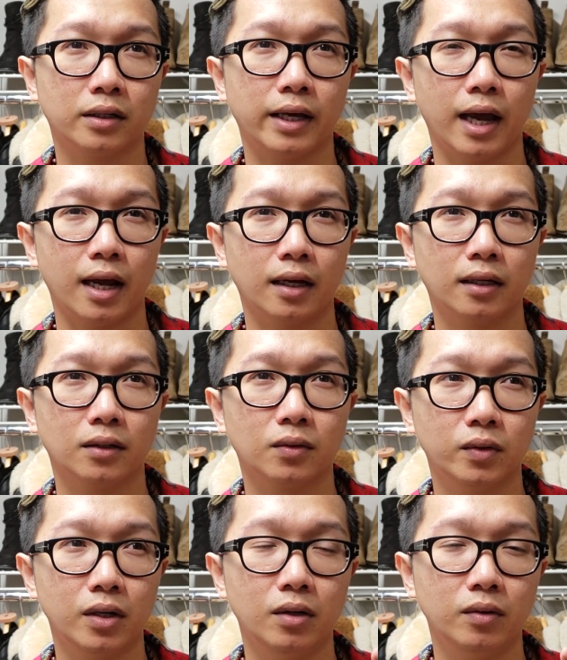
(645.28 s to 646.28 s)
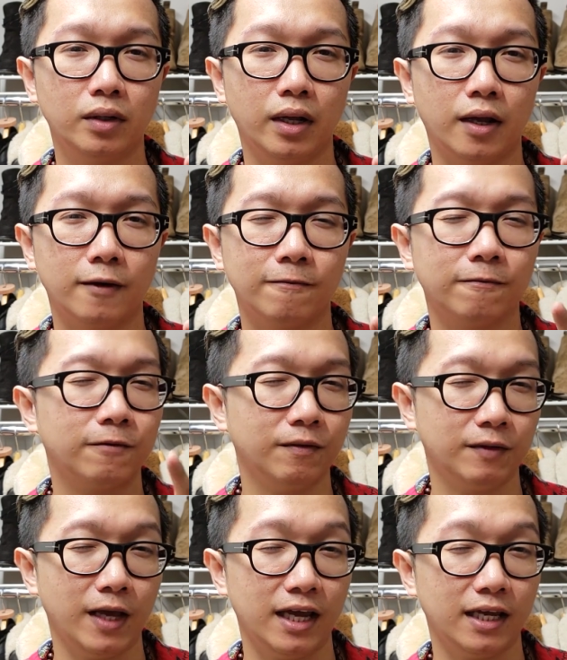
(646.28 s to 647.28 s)
yeah,
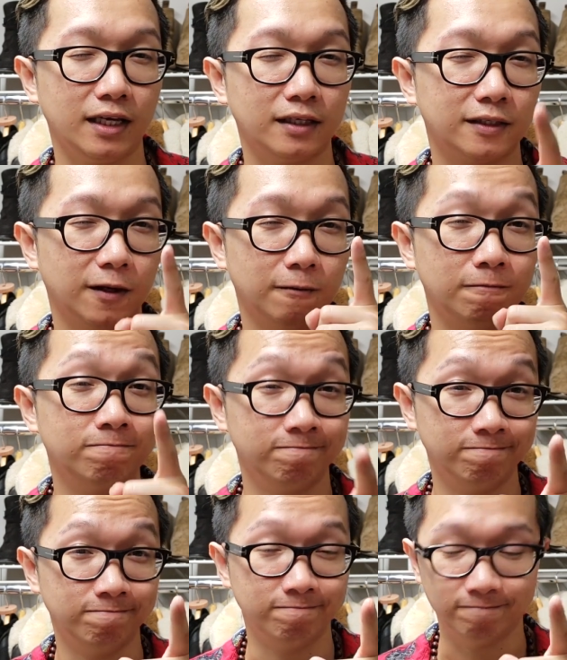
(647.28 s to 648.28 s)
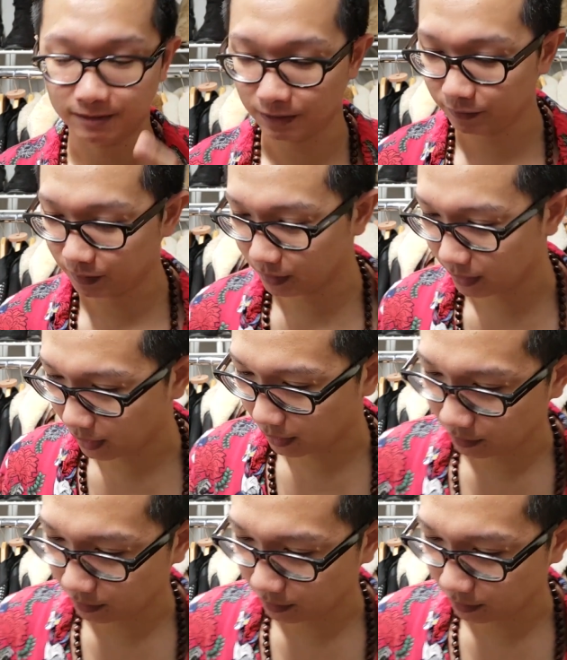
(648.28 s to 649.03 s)
358. So definitely get